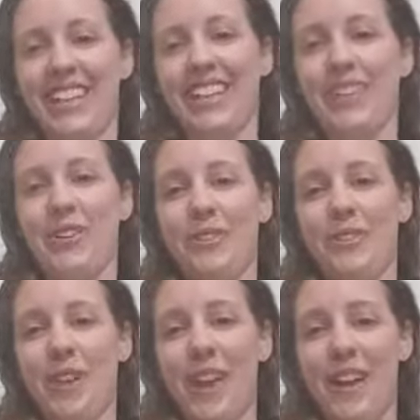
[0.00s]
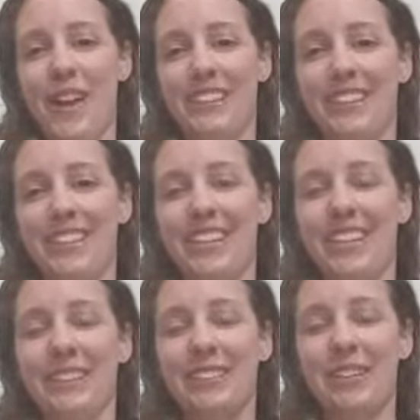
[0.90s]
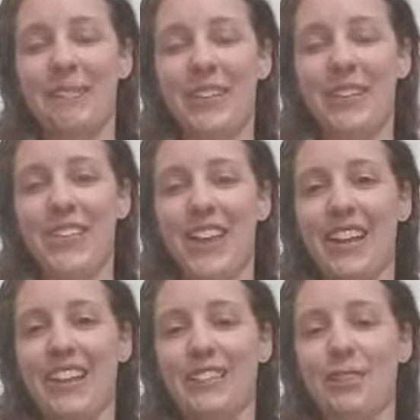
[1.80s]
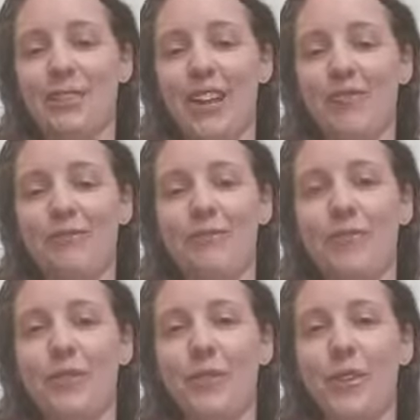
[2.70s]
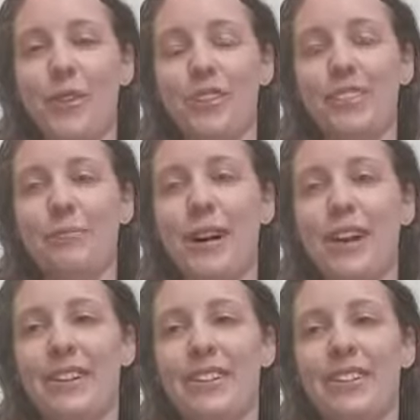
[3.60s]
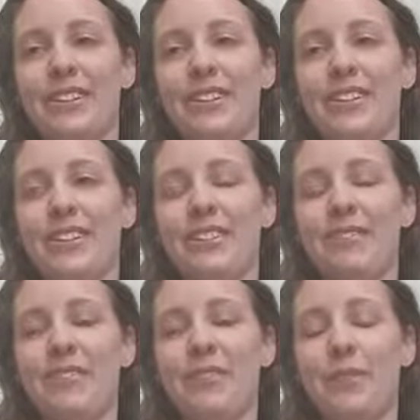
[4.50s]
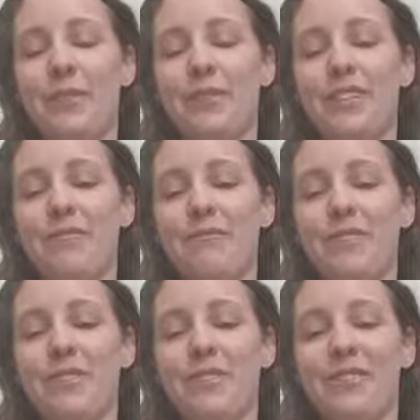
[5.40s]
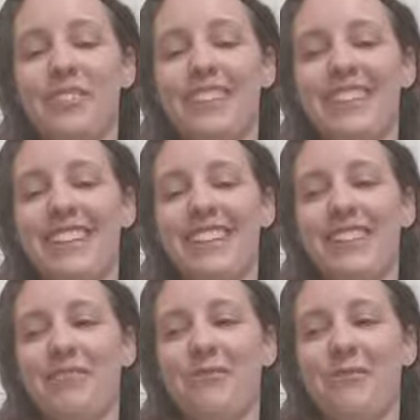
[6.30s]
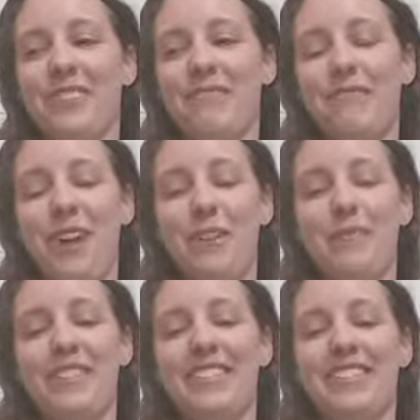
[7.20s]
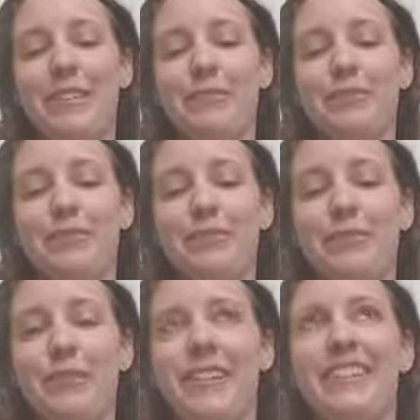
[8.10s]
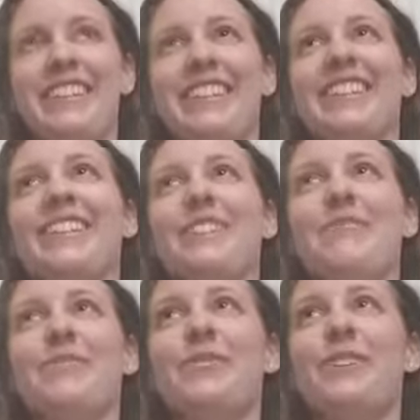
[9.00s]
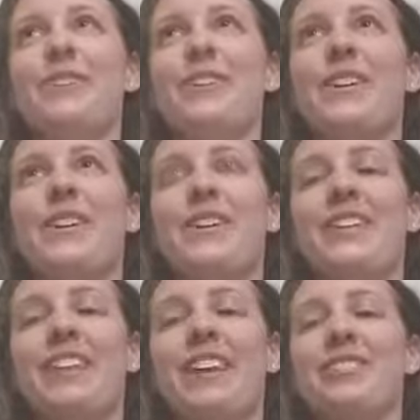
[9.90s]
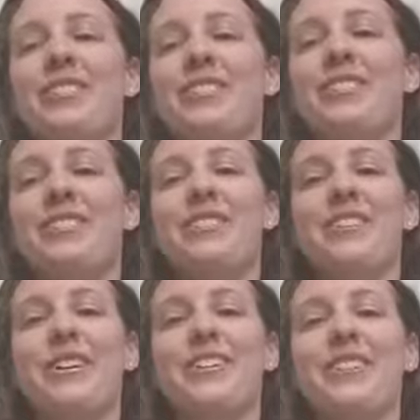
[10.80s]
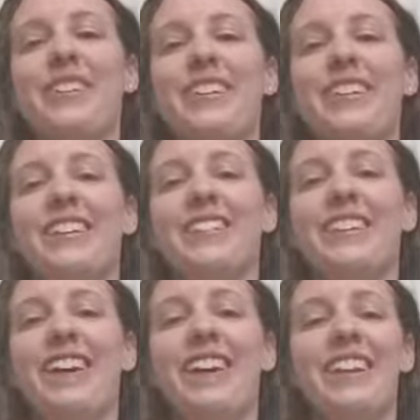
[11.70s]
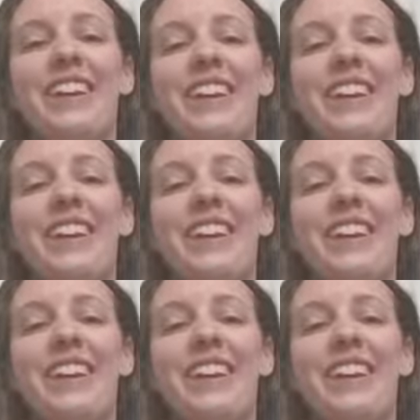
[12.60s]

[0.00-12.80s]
close your eyes, think of something that you're grateful for, smile for the beauty in the world, for the environment that's able to breathe, for our connection to each other on the internet,